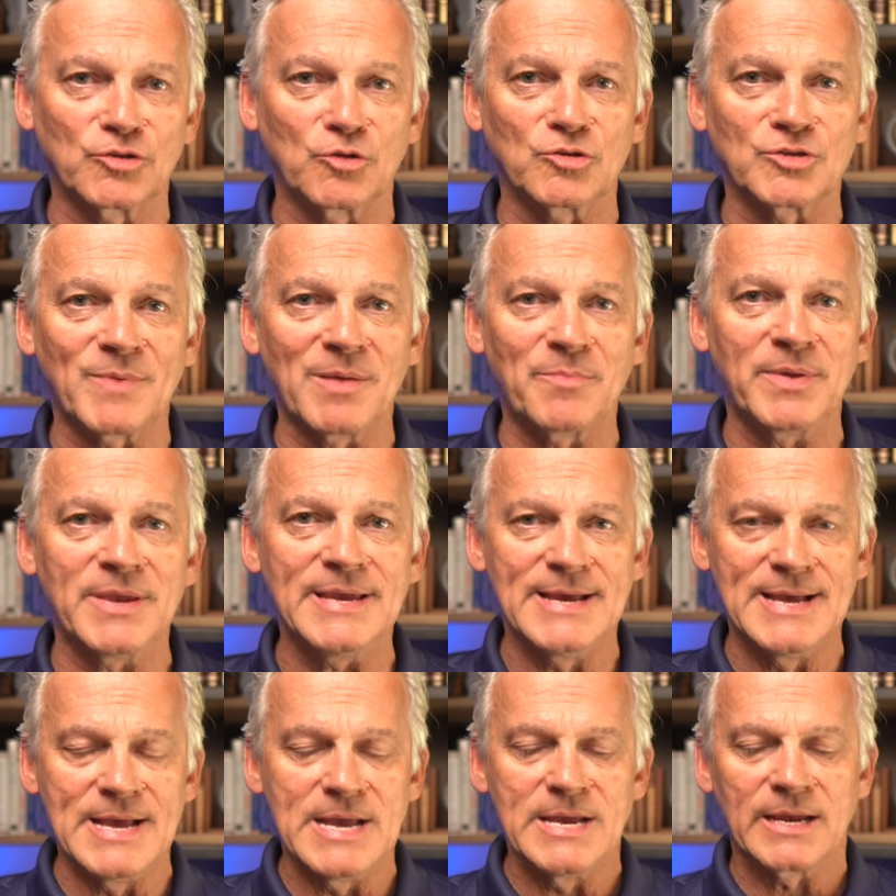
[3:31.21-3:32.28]
those might be.
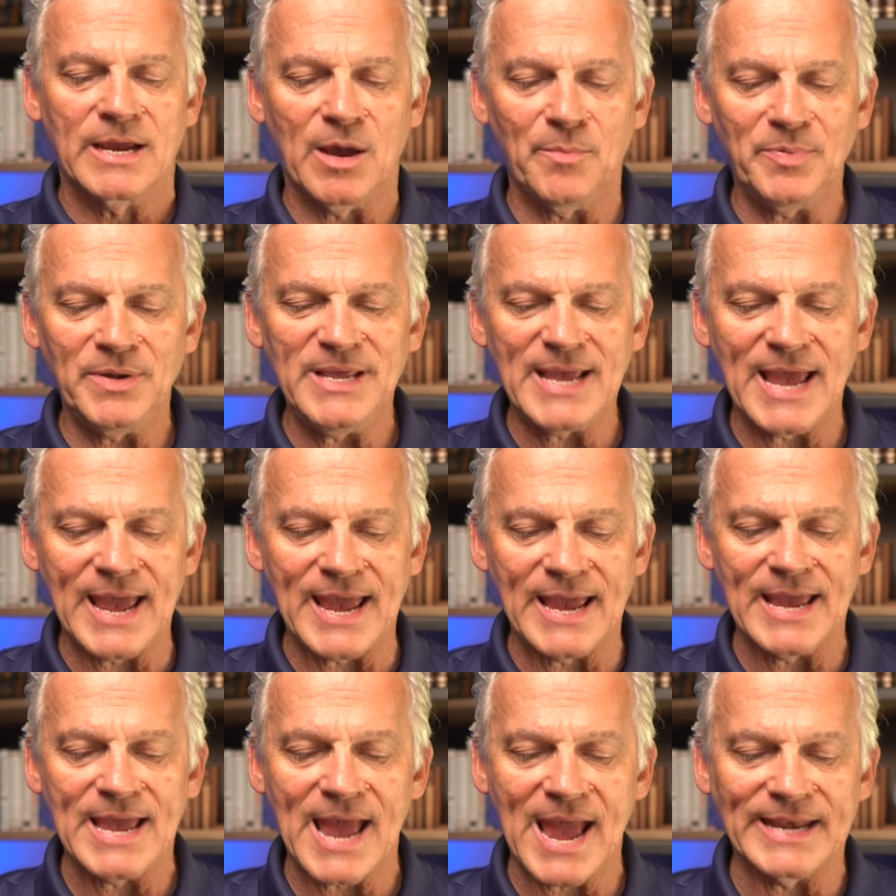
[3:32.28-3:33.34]
Company
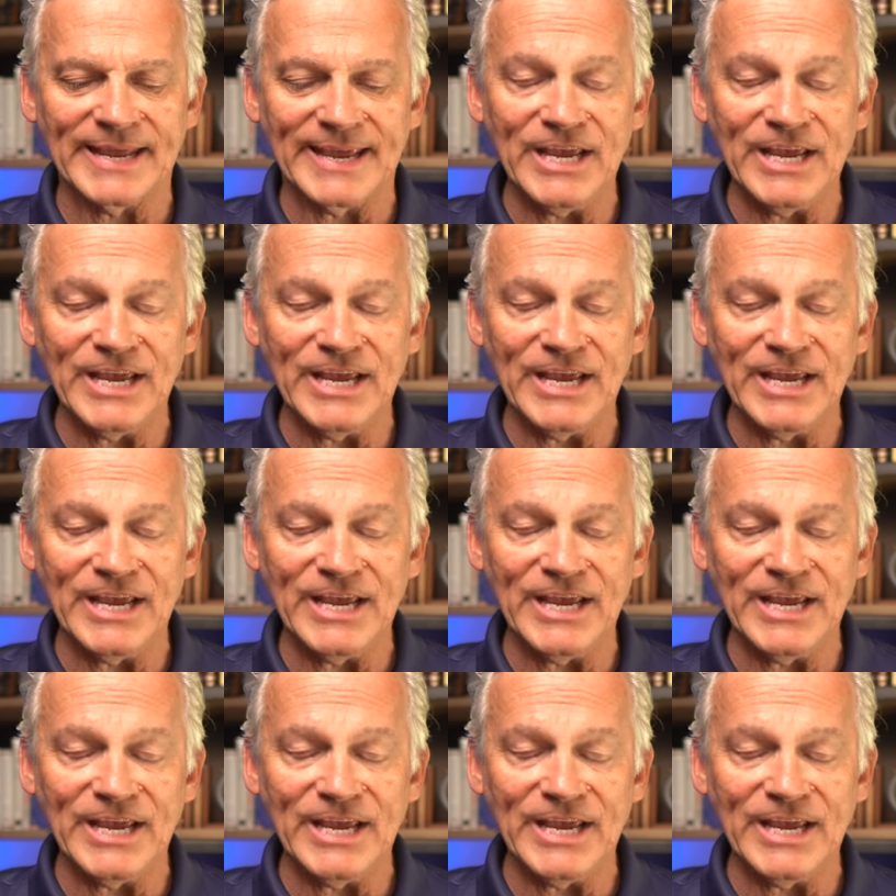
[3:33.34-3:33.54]
A and